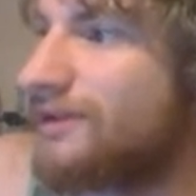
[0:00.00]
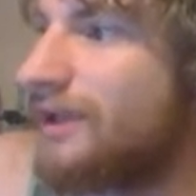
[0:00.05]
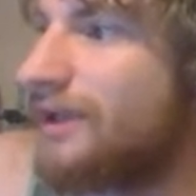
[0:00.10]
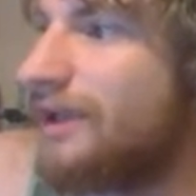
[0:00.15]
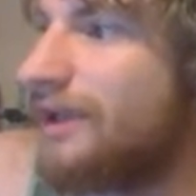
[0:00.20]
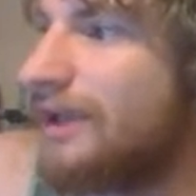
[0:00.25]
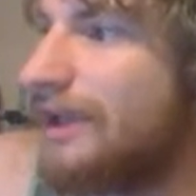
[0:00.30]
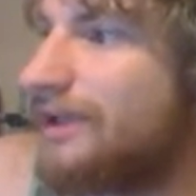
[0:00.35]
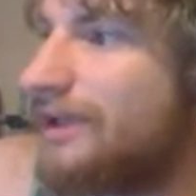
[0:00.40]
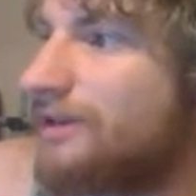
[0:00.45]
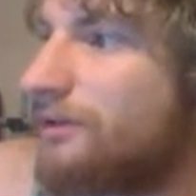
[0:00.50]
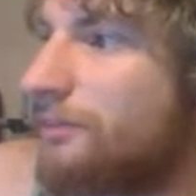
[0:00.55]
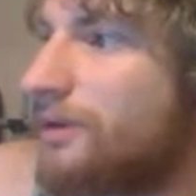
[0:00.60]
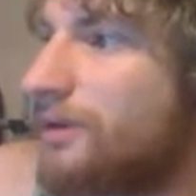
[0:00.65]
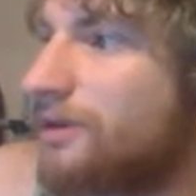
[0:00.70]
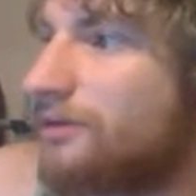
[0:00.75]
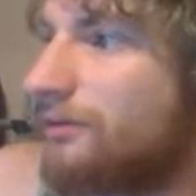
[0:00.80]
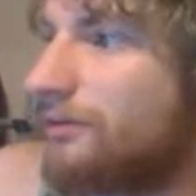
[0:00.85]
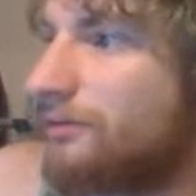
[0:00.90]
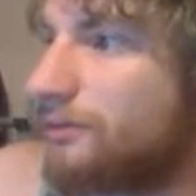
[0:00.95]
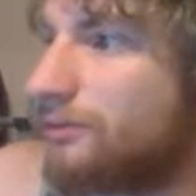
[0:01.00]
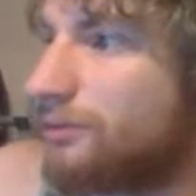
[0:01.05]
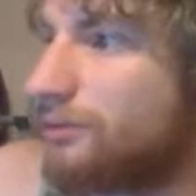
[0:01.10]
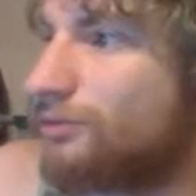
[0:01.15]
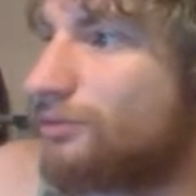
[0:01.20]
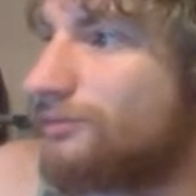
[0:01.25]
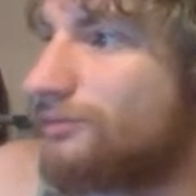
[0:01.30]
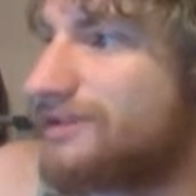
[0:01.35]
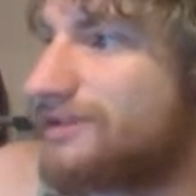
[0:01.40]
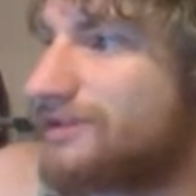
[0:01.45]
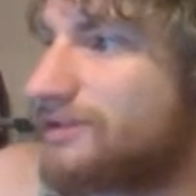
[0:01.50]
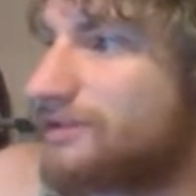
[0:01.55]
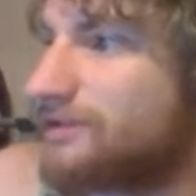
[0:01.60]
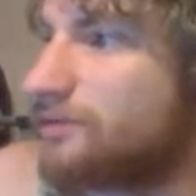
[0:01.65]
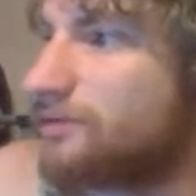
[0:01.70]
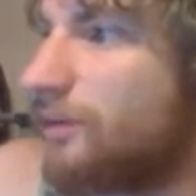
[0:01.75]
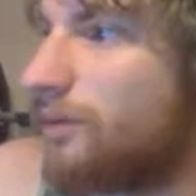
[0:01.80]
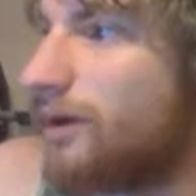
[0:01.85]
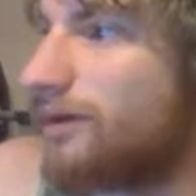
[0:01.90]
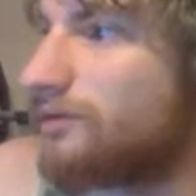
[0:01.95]
it. In the middle of the room is a
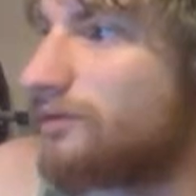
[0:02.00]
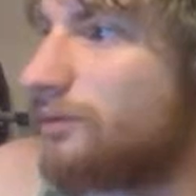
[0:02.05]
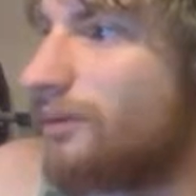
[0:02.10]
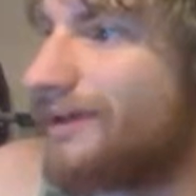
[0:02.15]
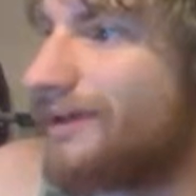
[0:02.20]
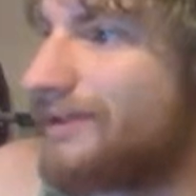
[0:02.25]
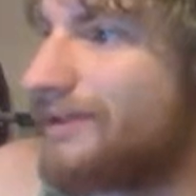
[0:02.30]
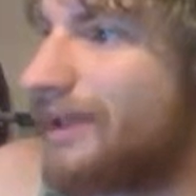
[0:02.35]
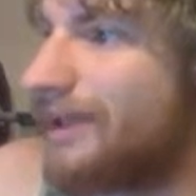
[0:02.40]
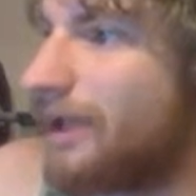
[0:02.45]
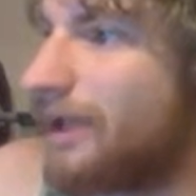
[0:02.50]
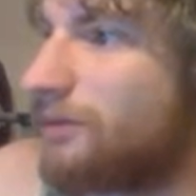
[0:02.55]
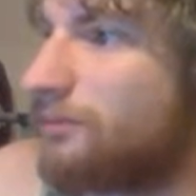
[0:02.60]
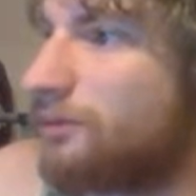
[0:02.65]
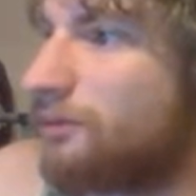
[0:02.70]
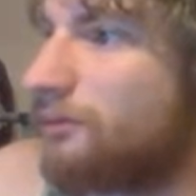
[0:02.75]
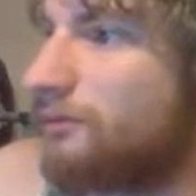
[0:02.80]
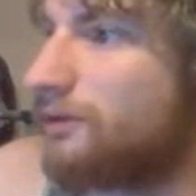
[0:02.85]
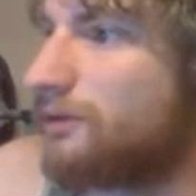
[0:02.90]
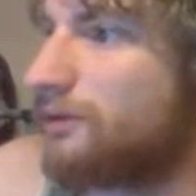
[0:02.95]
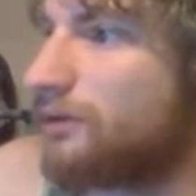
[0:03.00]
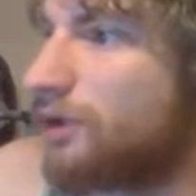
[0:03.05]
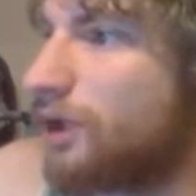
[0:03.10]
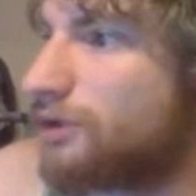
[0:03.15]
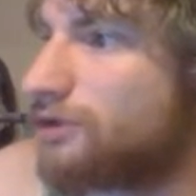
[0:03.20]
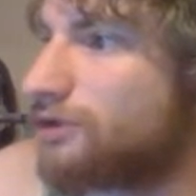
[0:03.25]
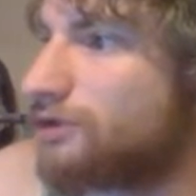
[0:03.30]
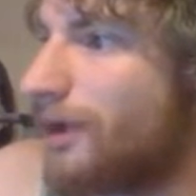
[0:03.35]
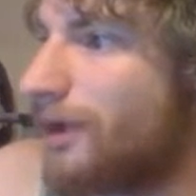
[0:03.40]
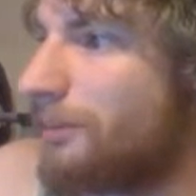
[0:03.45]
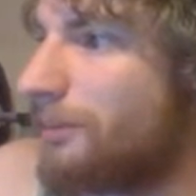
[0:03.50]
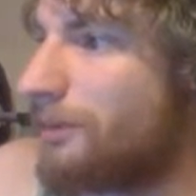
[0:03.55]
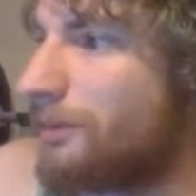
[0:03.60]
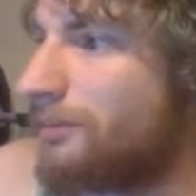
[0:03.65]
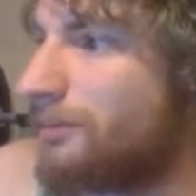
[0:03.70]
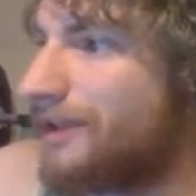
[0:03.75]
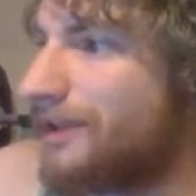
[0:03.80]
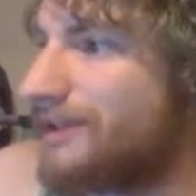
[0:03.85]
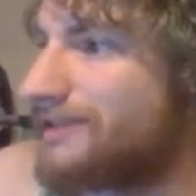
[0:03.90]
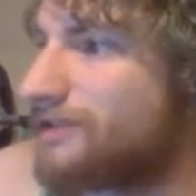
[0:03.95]
squat white table with a large map
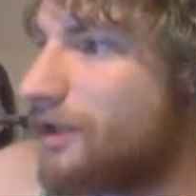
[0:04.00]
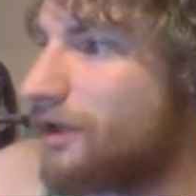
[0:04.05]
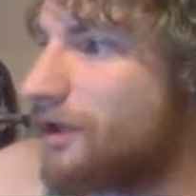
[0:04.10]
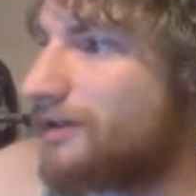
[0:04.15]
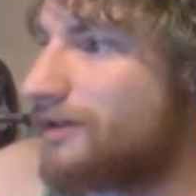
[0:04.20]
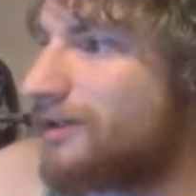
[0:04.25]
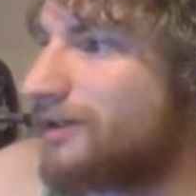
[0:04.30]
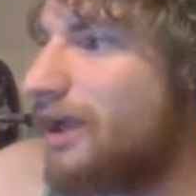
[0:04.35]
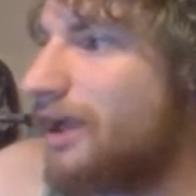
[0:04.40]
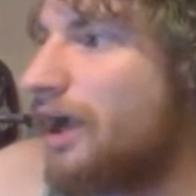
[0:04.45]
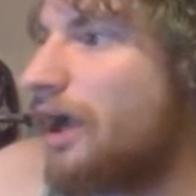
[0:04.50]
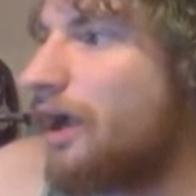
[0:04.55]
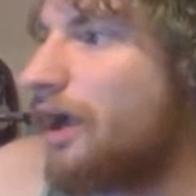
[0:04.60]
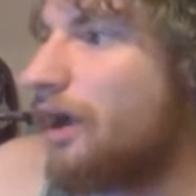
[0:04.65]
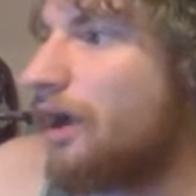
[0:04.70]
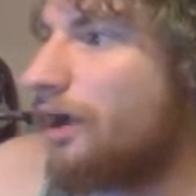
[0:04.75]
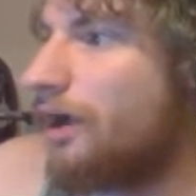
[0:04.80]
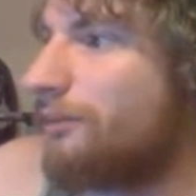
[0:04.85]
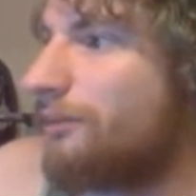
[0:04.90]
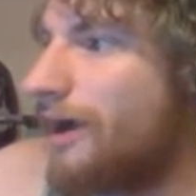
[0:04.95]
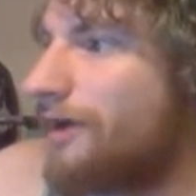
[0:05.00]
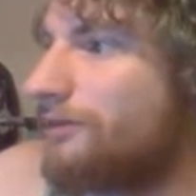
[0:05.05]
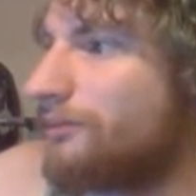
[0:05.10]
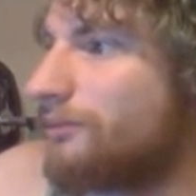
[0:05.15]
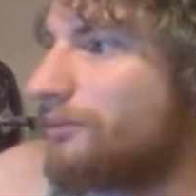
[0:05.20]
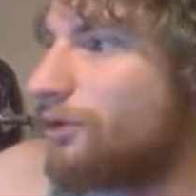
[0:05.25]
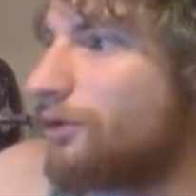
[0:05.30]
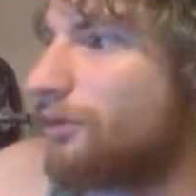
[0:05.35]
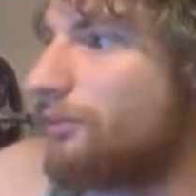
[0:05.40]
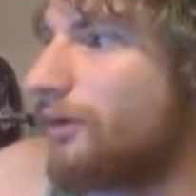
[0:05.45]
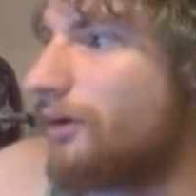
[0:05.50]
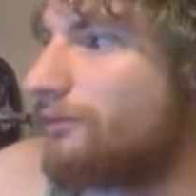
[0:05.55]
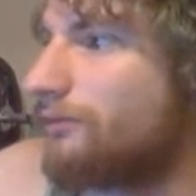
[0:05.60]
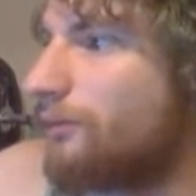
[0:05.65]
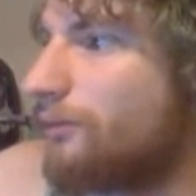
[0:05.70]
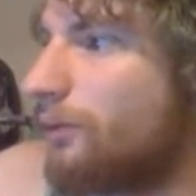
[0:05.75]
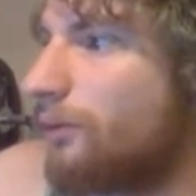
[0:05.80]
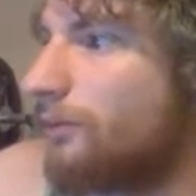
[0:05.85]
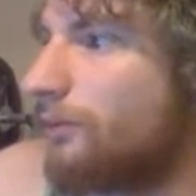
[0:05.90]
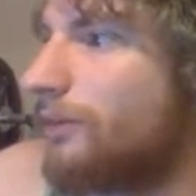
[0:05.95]
placed on it. Around the room are
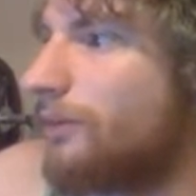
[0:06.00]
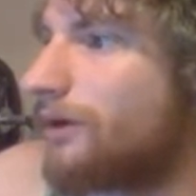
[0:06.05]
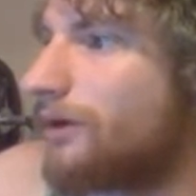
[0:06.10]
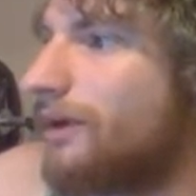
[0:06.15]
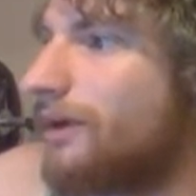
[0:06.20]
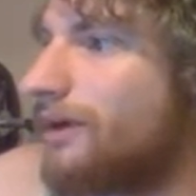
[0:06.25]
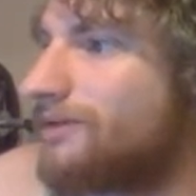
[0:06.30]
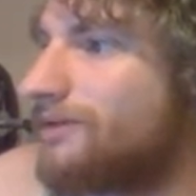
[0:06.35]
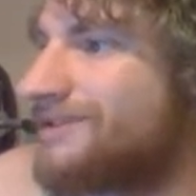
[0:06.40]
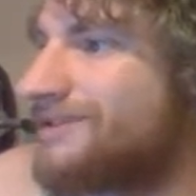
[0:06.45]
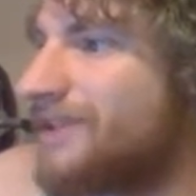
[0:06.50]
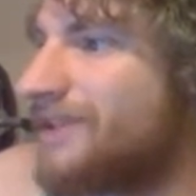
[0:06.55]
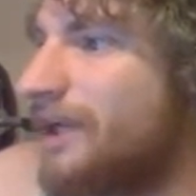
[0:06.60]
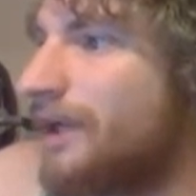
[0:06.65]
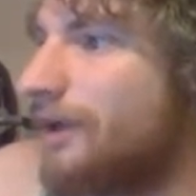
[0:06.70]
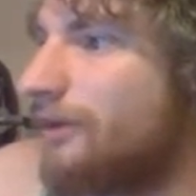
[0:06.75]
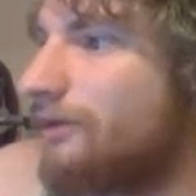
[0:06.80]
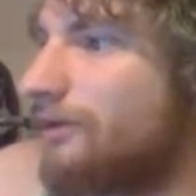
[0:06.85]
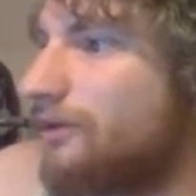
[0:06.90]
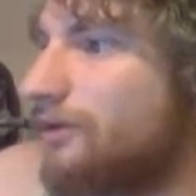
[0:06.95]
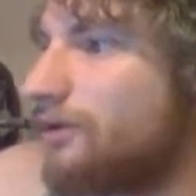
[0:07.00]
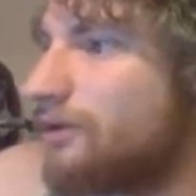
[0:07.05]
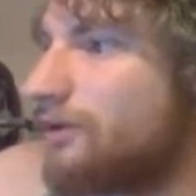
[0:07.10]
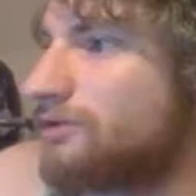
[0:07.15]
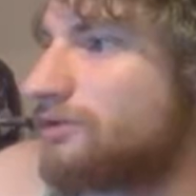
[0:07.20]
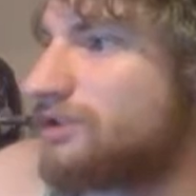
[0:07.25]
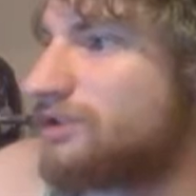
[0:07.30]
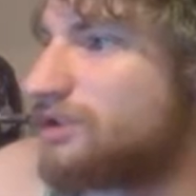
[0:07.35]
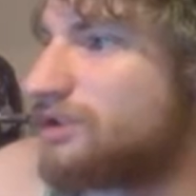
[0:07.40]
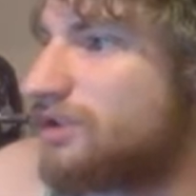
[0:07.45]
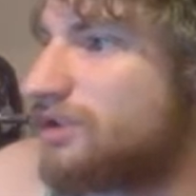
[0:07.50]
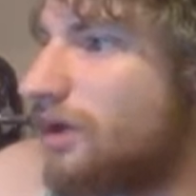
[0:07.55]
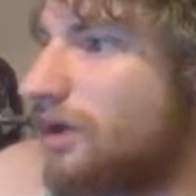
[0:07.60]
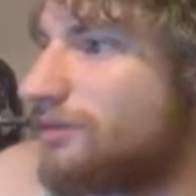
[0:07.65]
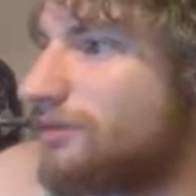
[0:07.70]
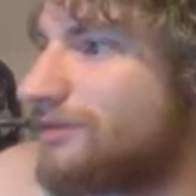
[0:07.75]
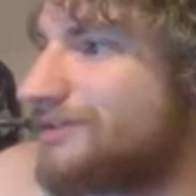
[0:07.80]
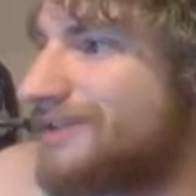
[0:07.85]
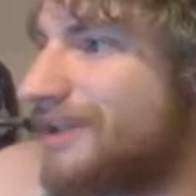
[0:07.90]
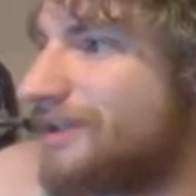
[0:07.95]
4 bugbears. The largest
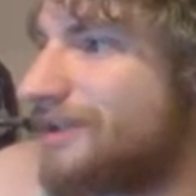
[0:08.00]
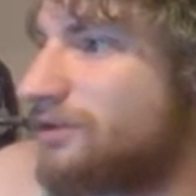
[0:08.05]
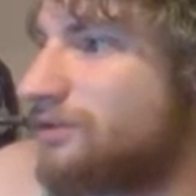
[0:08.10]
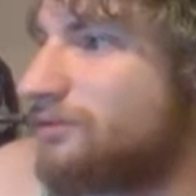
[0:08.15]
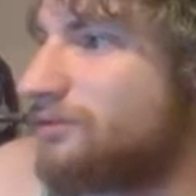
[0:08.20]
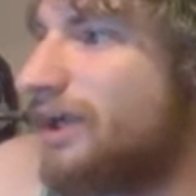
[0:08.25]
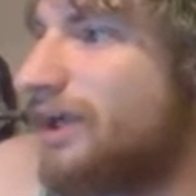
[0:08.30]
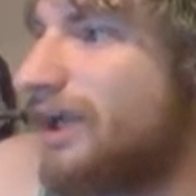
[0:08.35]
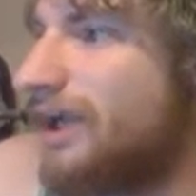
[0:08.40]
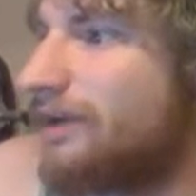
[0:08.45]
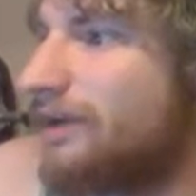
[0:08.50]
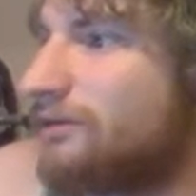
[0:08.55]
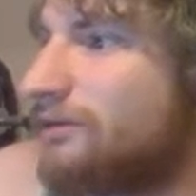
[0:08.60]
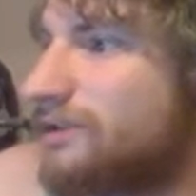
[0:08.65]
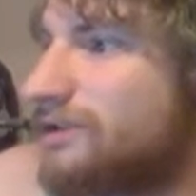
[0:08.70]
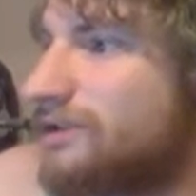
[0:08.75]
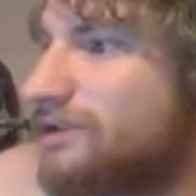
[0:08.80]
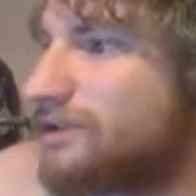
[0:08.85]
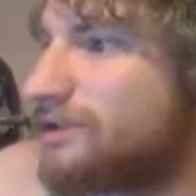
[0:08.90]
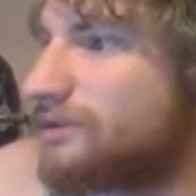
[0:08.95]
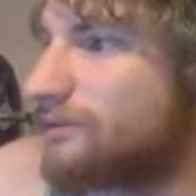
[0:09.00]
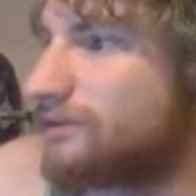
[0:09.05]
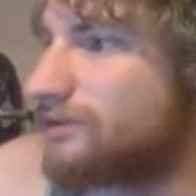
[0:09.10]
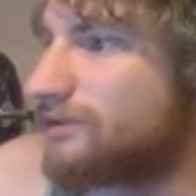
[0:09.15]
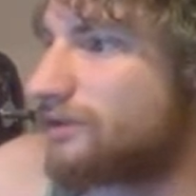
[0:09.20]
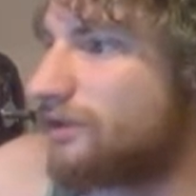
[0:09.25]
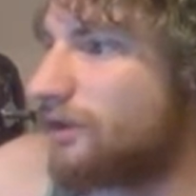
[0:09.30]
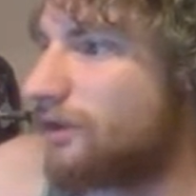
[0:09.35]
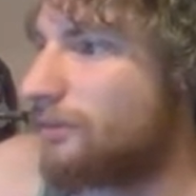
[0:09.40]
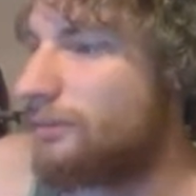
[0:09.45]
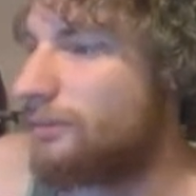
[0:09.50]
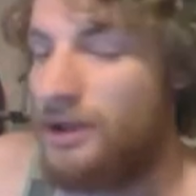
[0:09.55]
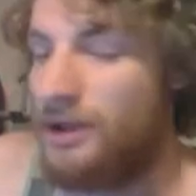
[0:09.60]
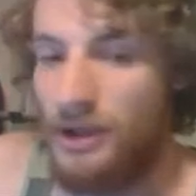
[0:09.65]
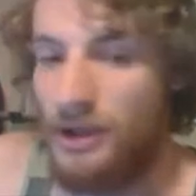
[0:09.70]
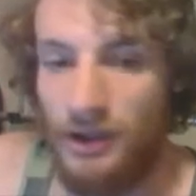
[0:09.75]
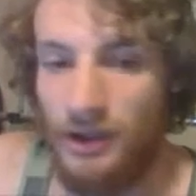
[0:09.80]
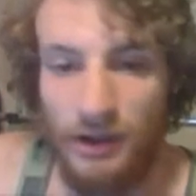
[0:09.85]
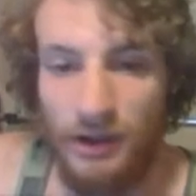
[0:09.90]
snarls at you and reaches for his club.